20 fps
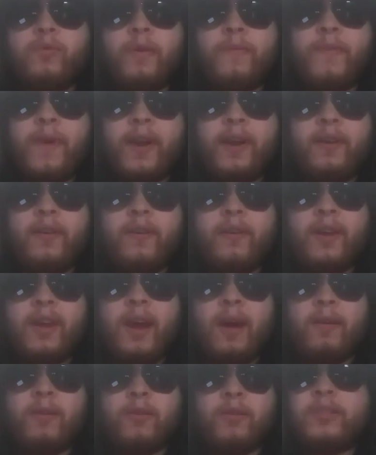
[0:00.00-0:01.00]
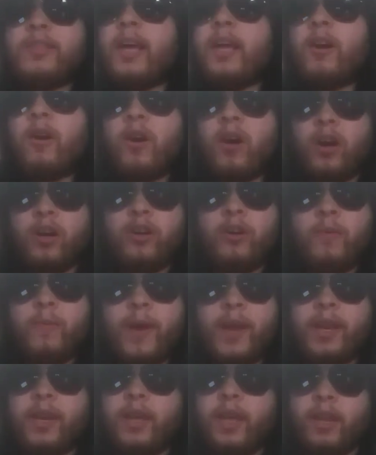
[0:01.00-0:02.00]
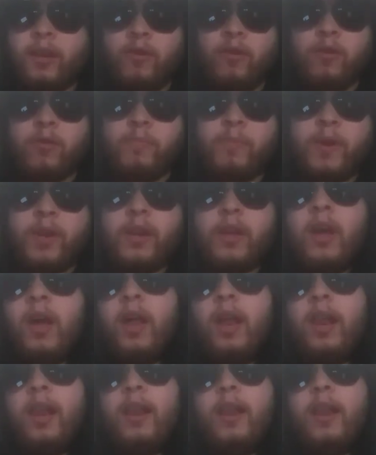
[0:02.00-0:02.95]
Street Fighter characters that are underrated in your opinion?